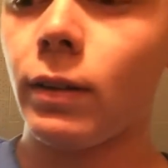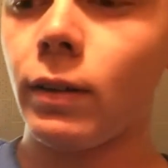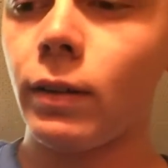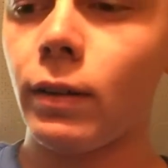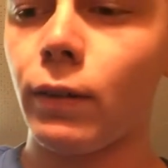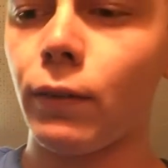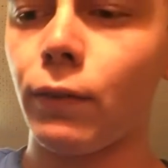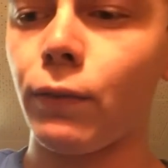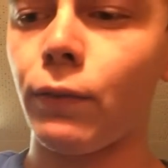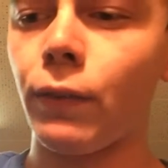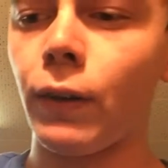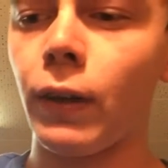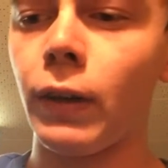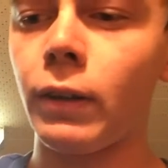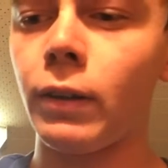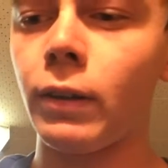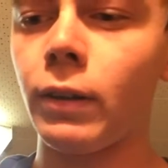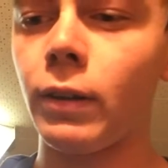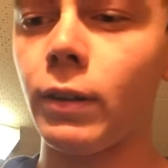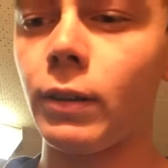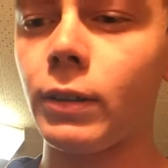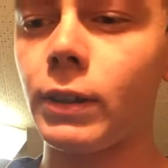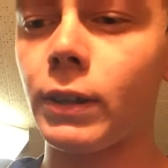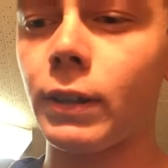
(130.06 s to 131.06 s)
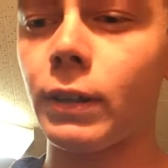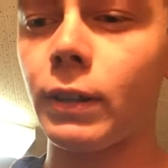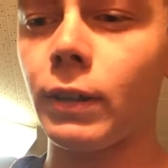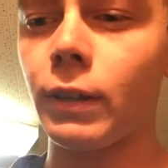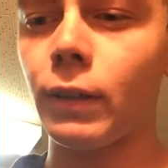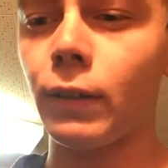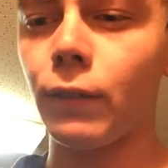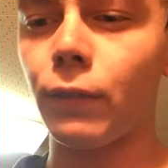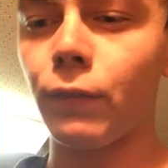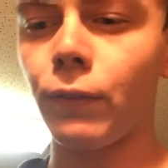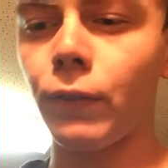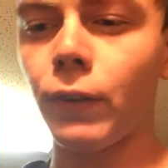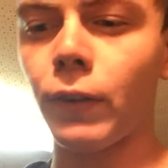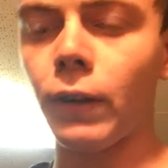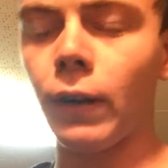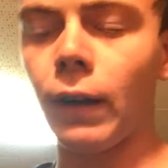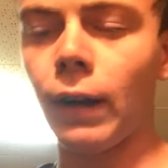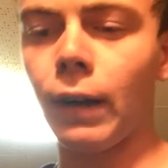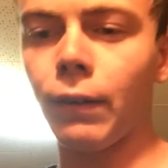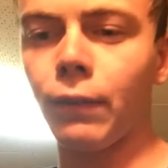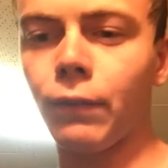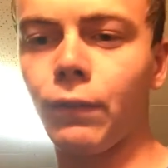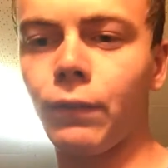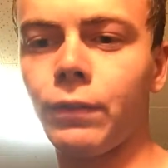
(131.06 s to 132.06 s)
the feathers and the fur
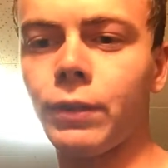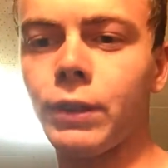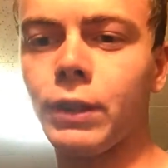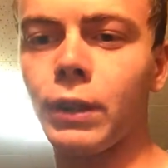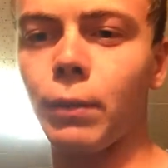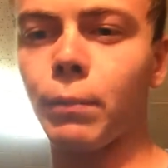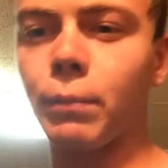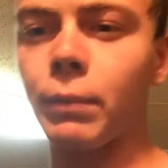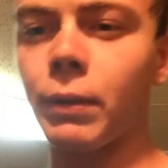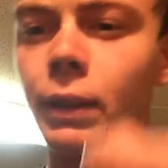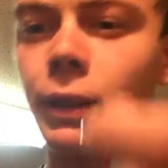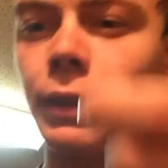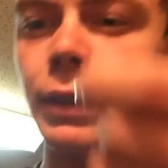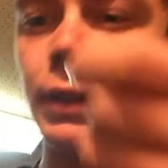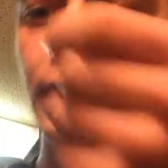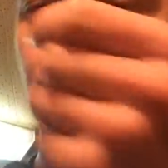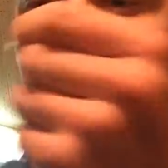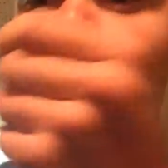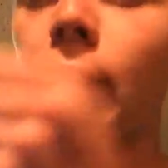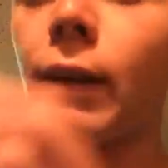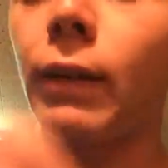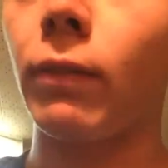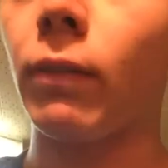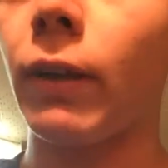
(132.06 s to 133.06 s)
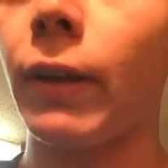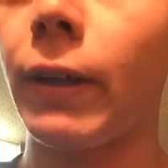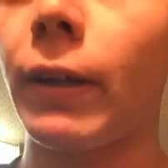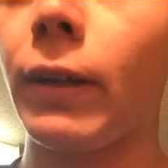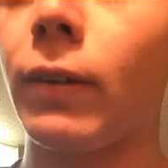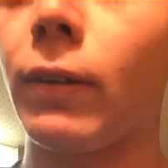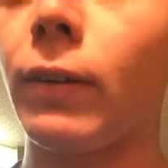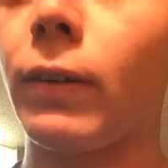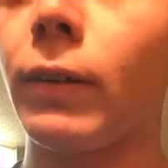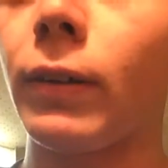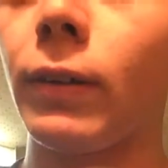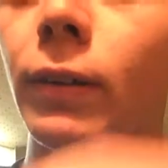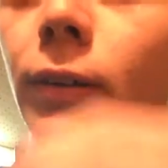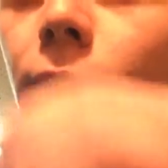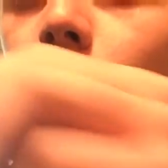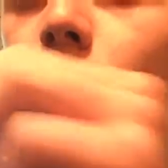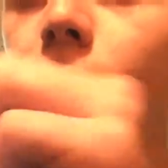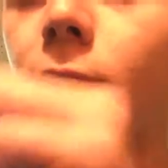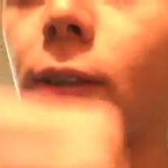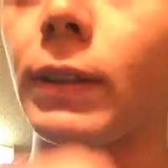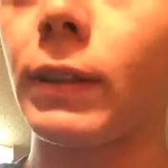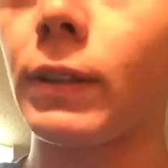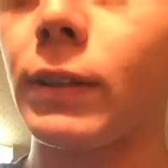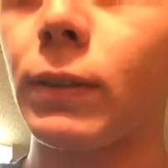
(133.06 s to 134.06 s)
have something to kind of lay on,
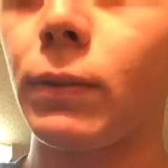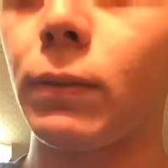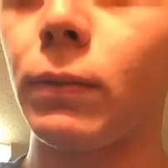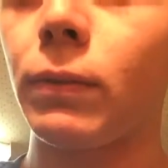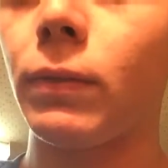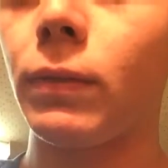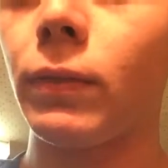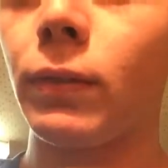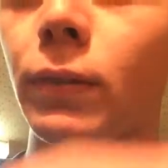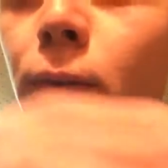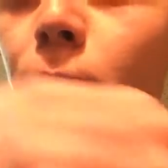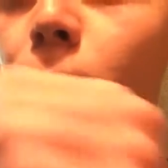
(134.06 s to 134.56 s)
since the